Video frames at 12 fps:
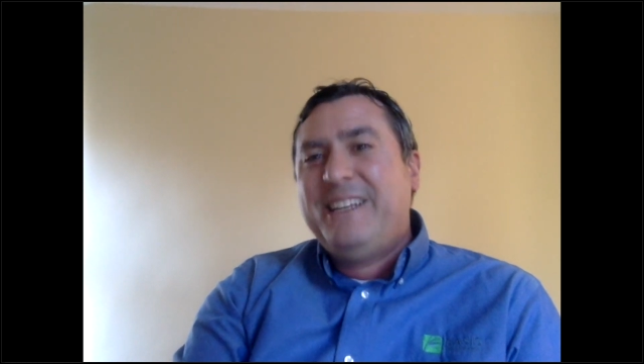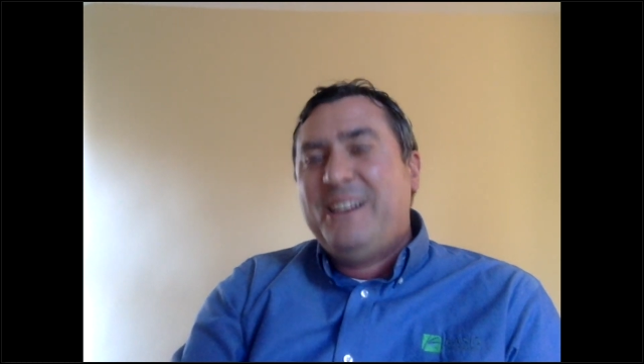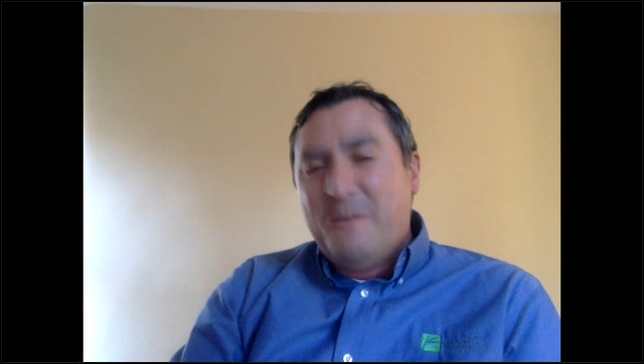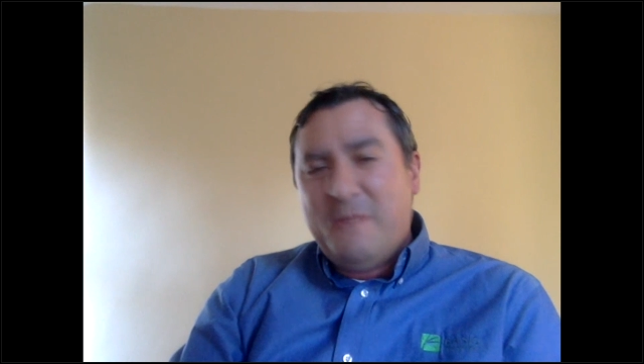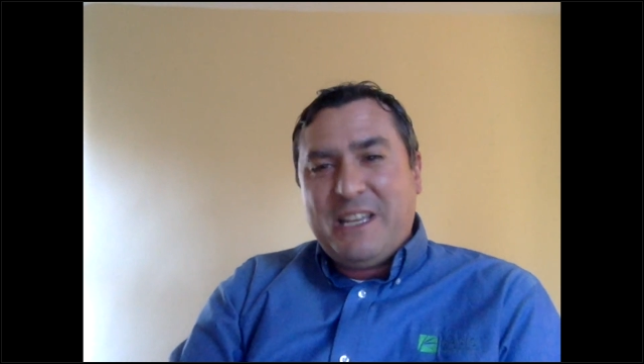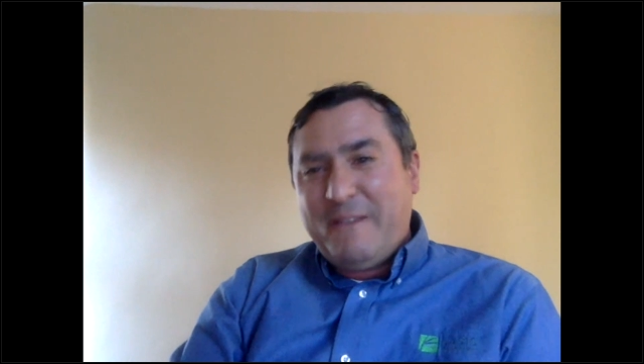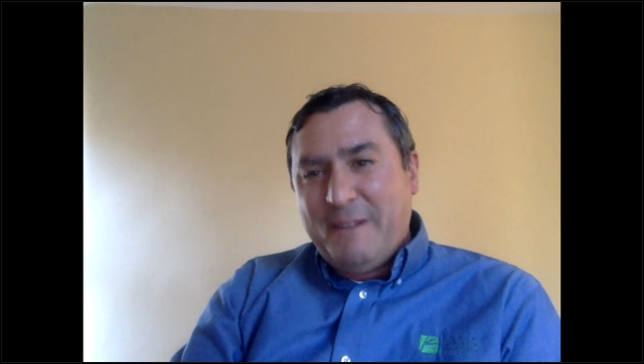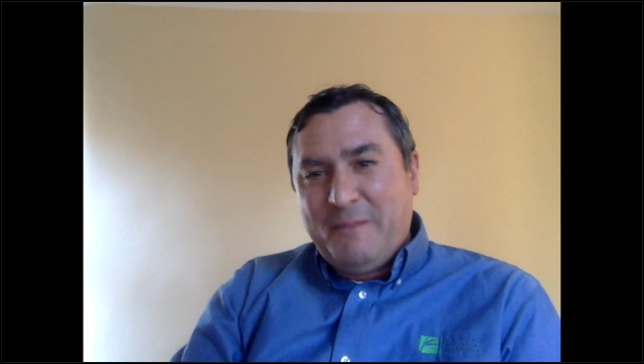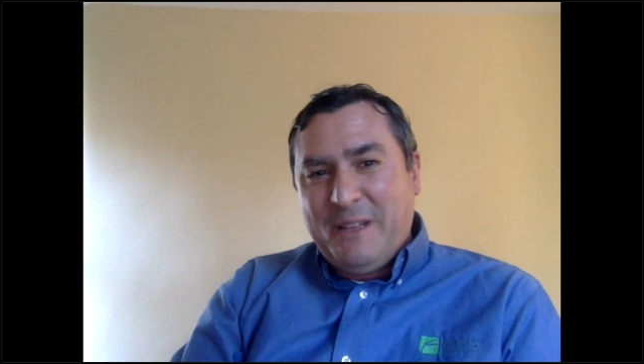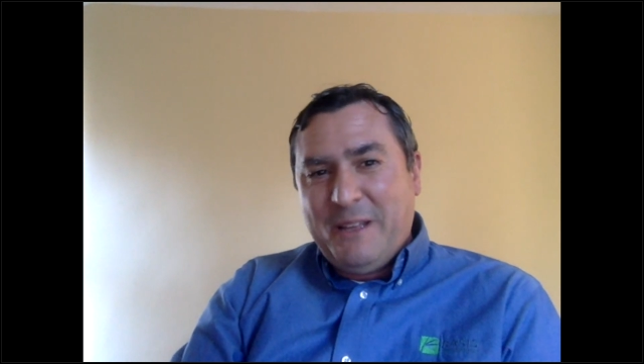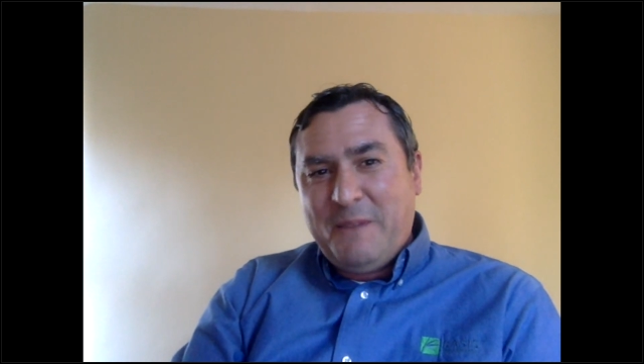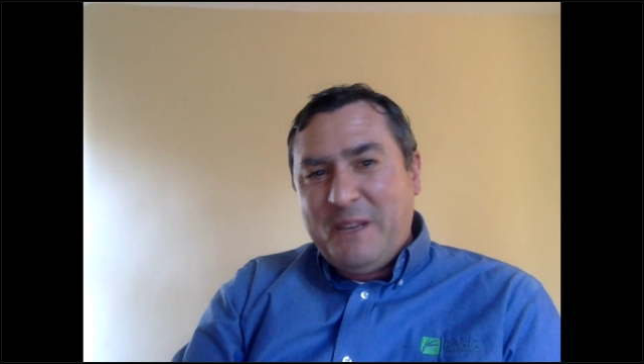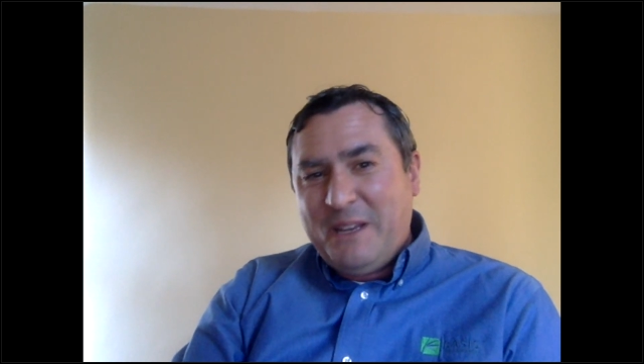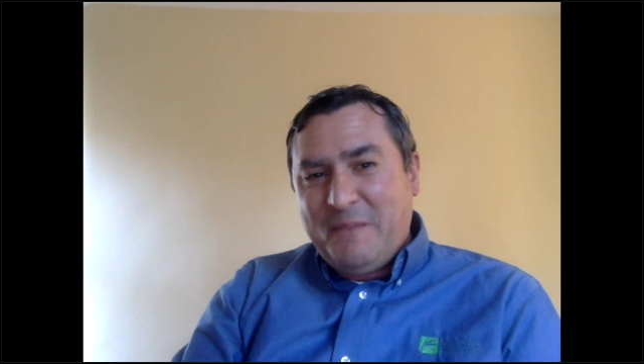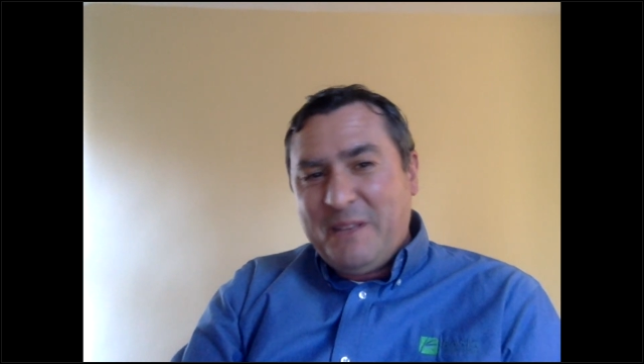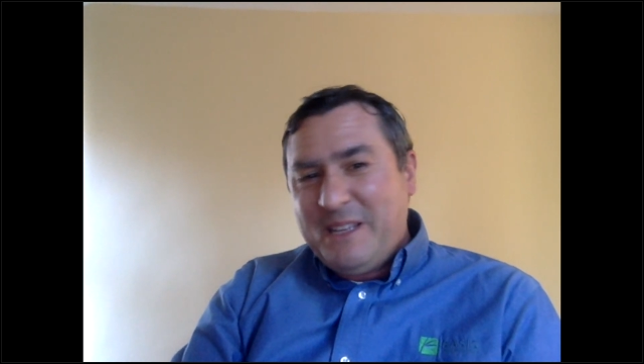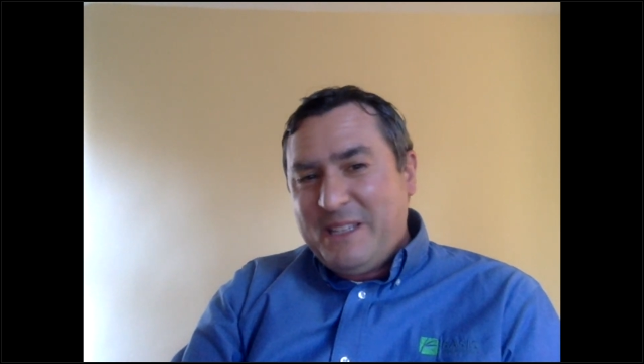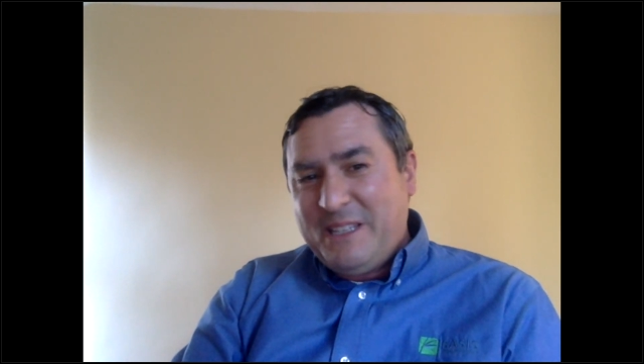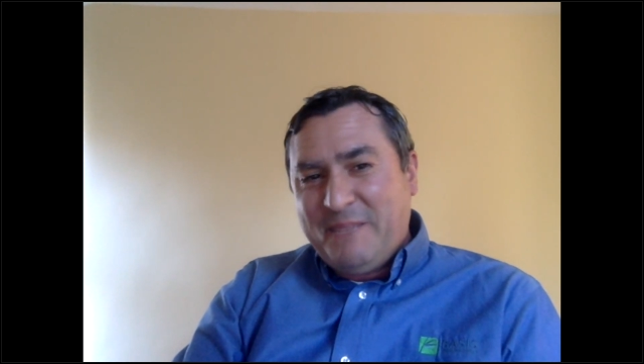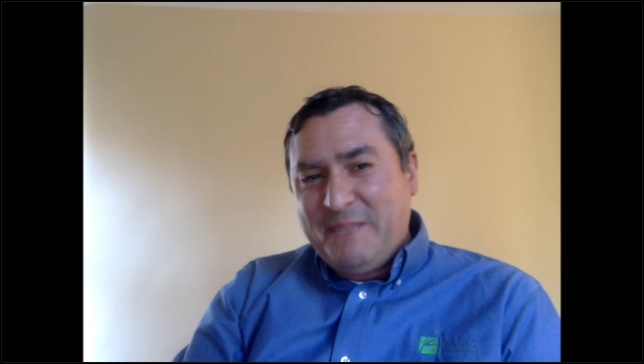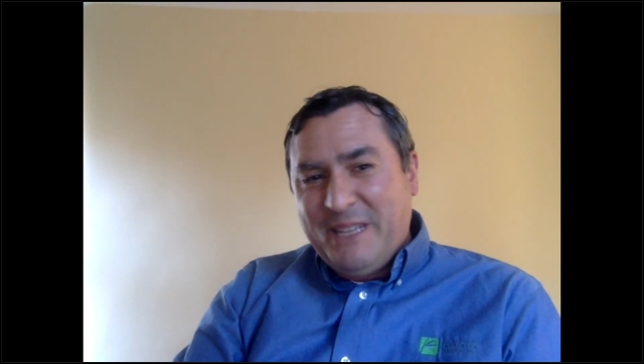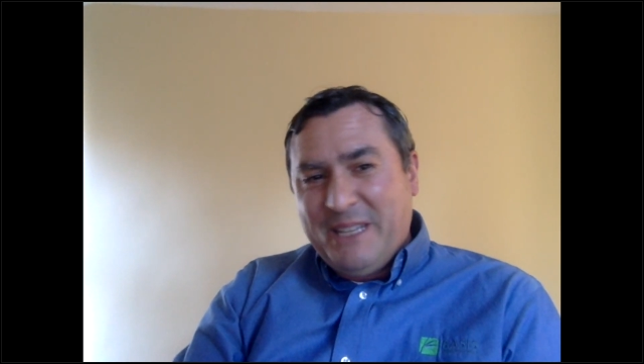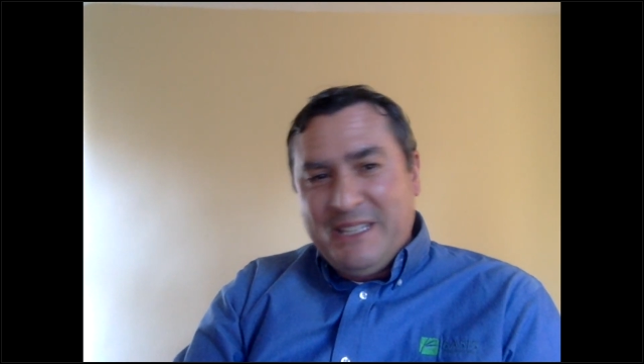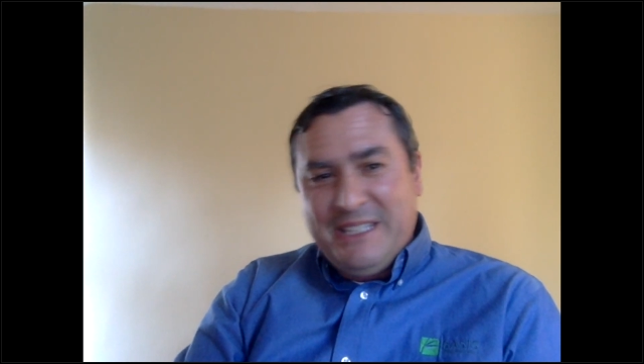Always have a plan B and a plan C and a
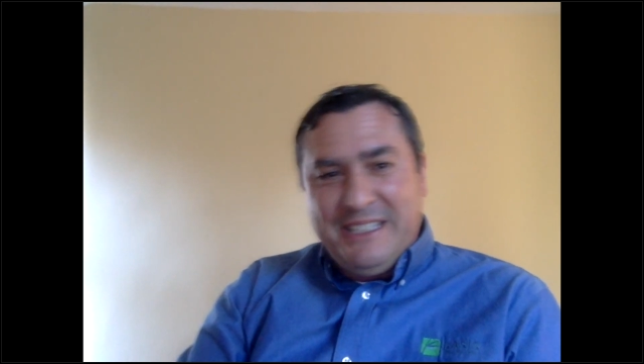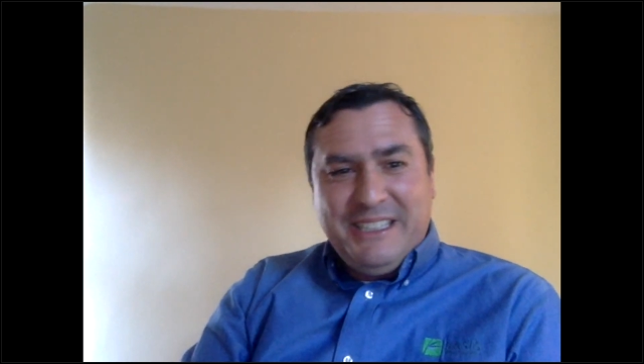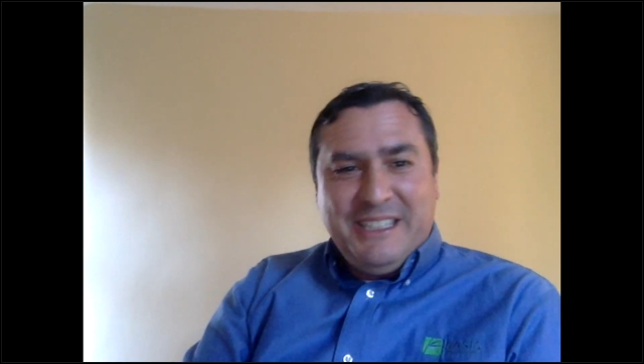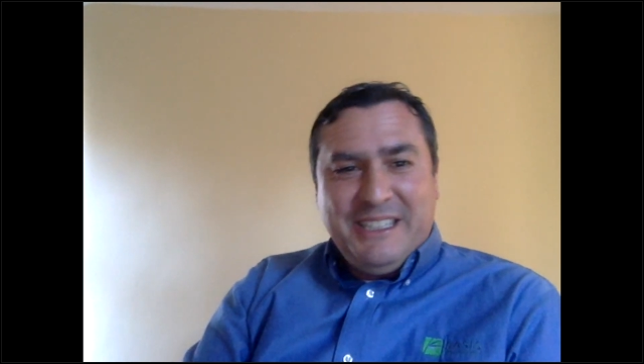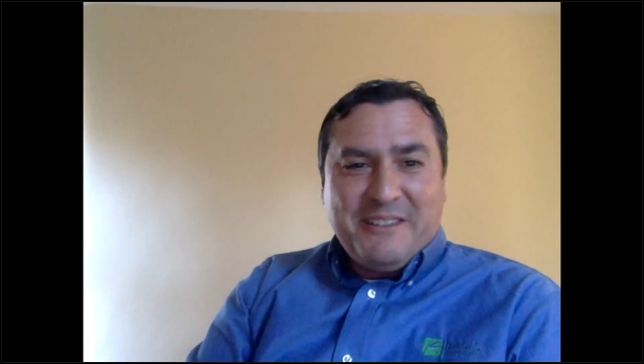plan D.